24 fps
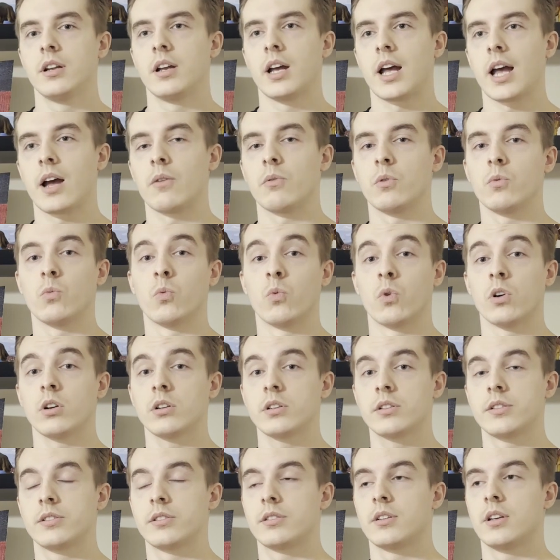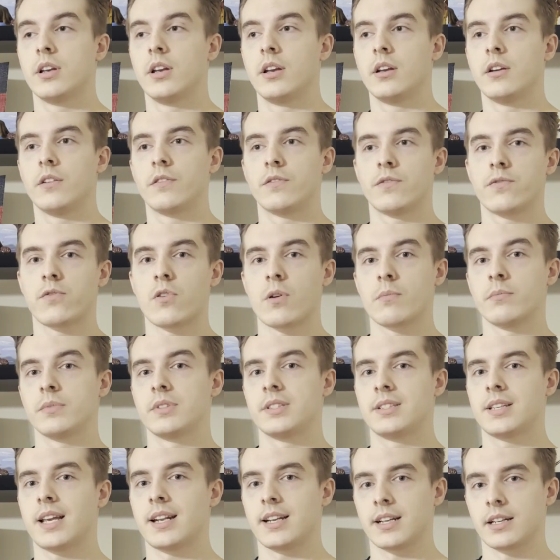how it works, from
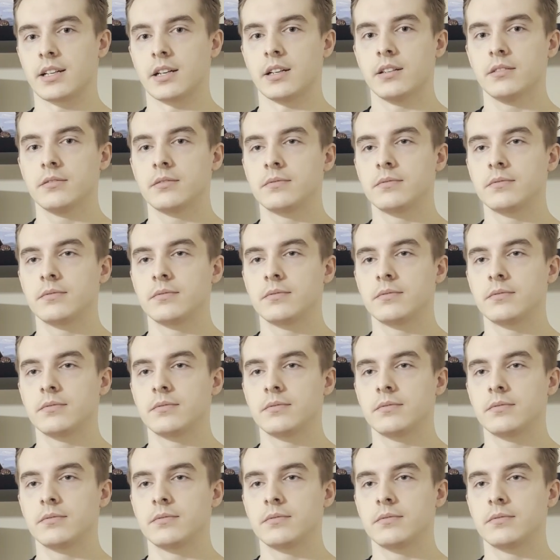Seneca,